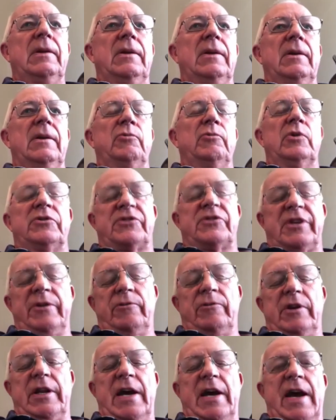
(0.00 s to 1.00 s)
we'll see
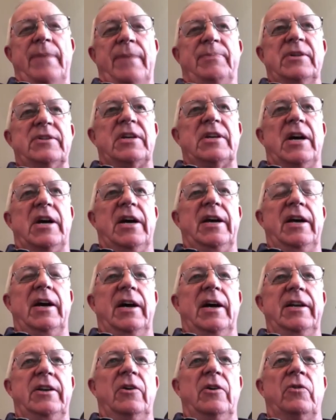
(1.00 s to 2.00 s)
what happens. I,
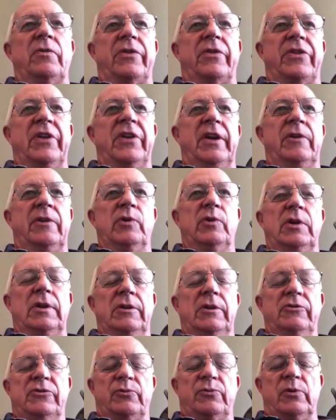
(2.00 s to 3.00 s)
I don't think we'll
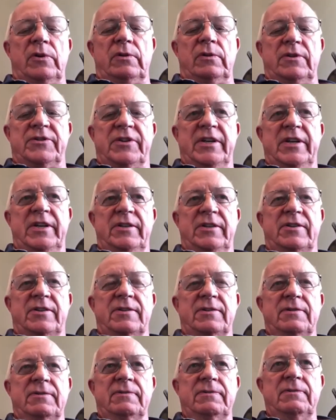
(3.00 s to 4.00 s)
lose rural
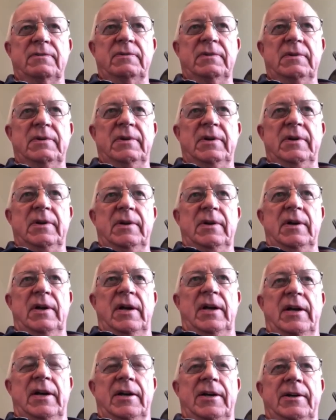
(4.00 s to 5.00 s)
seats,
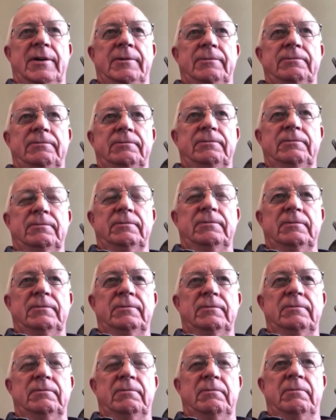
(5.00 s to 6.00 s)
uh,
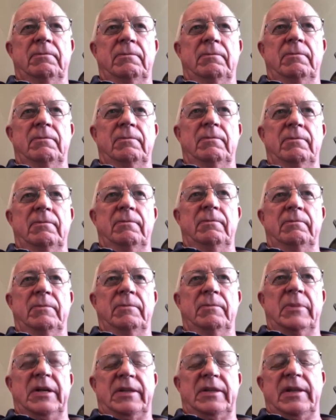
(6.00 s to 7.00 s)

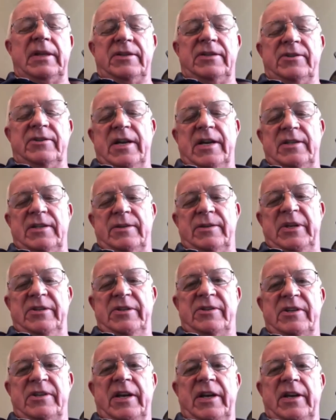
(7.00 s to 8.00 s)
but that's yet to be
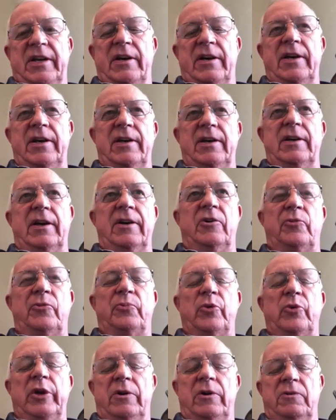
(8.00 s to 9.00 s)
seen. I, I hope
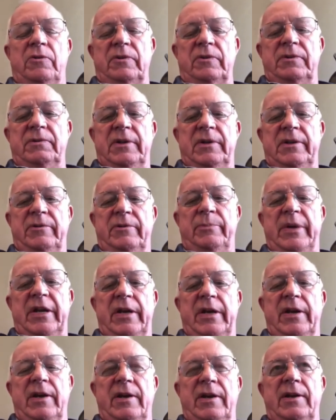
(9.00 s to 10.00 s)
we don't. It'd
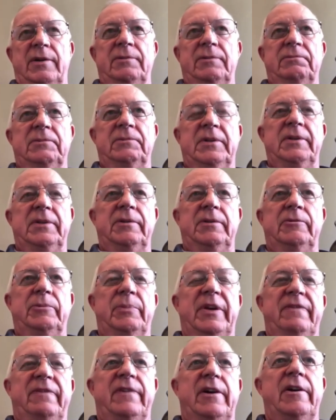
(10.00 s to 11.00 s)
be, uh, it would
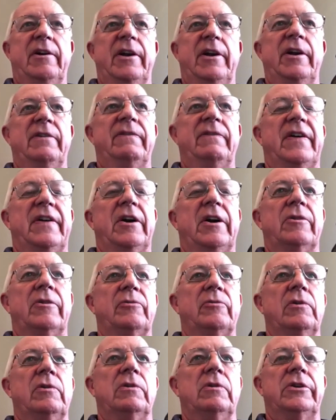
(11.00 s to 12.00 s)
be very unfair to
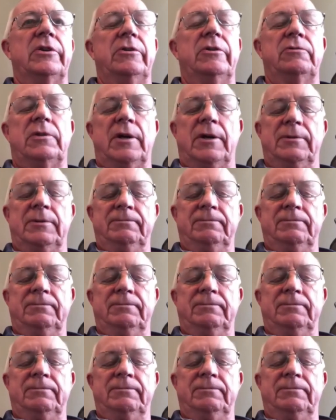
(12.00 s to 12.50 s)
rural Utah.